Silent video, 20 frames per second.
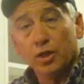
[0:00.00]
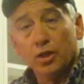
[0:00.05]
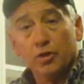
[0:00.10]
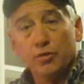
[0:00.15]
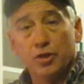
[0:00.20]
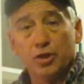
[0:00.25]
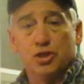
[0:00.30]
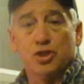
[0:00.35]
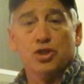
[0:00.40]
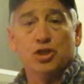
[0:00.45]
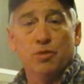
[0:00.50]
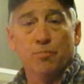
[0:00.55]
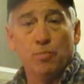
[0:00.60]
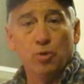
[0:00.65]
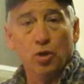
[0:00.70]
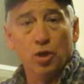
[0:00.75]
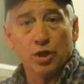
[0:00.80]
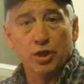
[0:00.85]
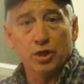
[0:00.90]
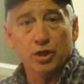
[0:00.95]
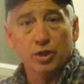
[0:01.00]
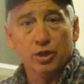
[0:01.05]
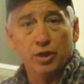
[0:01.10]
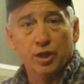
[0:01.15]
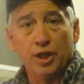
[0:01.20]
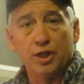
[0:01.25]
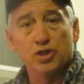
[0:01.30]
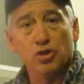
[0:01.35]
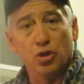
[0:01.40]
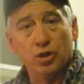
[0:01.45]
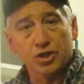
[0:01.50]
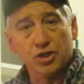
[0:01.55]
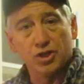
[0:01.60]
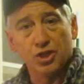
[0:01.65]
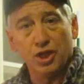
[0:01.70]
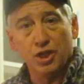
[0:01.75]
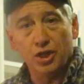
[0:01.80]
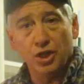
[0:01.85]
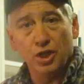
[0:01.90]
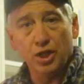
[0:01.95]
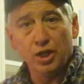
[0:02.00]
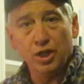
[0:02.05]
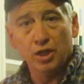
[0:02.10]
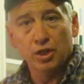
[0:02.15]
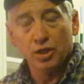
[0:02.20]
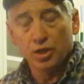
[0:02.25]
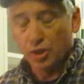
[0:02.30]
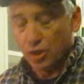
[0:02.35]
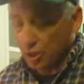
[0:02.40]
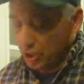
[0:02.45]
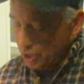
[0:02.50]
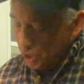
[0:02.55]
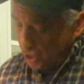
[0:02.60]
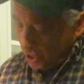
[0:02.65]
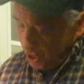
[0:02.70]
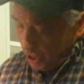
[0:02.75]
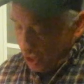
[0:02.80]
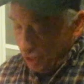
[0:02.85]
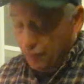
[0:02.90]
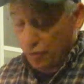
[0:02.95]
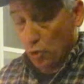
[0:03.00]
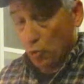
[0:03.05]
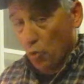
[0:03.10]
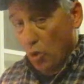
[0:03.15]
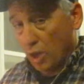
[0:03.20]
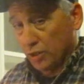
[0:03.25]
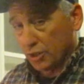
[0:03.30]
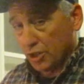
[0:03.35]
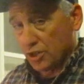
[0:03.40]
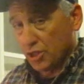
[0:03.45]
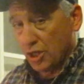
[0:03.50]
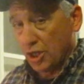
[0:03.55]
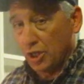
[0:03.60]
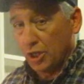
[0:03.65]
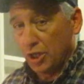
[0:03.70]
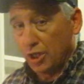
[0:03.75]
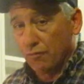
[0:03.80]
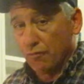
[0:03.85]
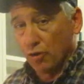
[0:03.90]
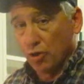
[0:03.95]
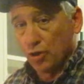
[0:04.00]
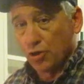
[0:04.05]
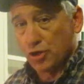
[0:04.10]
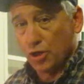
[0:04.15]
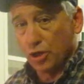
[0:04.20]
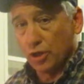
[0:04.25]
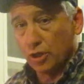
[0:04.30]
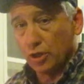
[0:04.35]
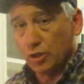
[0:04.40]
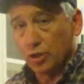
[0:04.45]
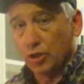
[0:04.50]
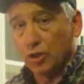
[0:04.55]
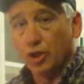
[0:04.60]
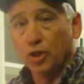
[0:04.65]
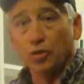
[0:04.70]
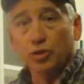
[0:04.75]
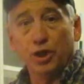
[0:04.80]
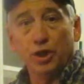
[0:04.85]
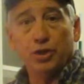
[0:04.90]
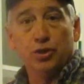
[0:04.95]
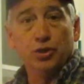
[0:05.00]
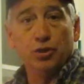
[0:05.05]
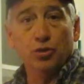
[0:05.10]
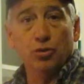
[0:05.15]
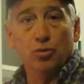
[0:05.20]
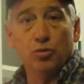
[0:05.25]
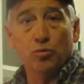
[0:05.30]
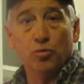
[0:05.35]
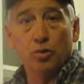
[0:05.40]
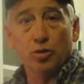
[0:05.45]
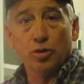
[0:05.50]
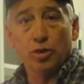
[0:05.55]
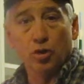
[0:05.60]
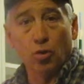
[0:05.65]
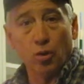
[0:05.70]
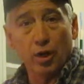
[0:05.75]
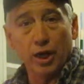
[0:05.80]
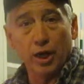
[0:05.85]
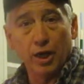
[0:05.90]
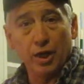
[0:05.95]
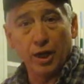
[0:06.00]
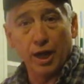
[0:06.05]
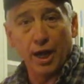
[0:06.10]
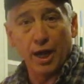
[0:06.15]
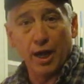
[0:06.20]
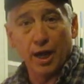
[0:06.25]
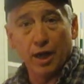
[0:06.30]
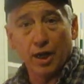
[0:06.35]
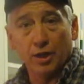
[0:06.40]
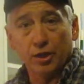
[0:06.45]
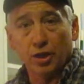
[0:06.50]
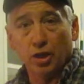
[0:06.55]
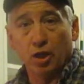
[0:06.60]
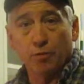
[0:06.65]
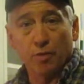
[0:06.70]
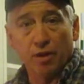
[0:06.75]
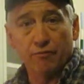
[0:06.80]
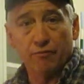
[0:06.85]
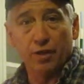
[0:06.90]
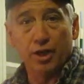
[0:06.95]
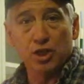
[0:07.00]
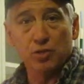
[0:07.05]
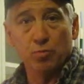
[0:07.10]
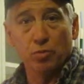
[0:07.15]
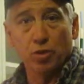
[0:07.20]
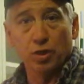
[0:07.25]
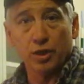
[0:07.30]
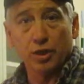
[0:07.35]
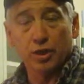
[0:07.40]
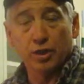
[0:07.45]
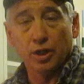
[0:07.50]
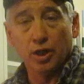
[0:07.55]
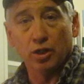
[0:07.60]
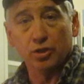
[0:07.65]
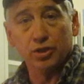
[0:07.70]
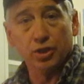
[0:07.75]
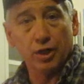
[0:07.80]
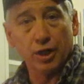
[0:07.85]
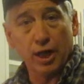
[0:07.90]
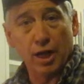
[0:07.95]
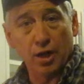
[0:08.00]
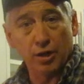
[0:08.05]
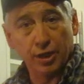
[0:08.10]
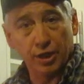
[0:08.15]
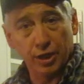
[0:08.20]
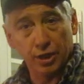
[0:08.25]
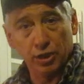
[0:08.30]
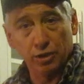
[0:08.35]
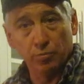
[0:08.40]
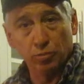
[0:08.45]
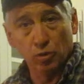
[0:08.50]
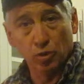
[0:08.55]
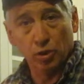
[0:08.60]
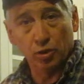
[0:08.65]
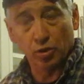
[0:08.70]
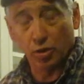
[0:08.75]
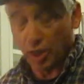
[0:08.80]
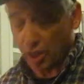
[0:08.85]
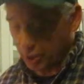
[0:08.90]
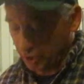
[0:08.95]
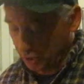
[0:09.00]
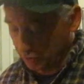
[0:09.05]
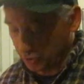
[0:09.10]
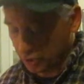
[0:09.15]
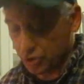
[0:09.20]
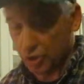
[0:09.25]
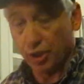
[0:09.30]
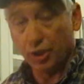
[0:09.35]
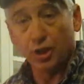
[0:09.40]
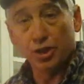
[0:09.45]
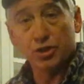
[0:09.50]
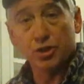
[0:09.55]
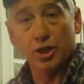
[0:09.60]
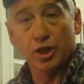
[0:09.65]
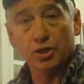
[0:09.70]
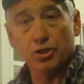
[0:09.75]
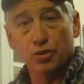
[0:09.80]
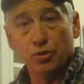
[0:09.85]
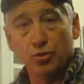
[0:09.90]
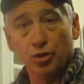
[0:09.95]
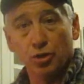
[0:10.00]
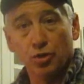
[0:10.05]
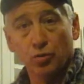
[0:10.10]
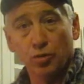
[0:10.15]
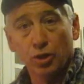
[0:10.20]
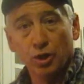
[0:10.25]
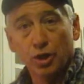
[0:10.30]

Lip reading: This is the book. It's on CD. If you want the CD version, you'll need to go ahead and get on my Facebook, and I'll tell you how to get the book or how to get the CD sent to you.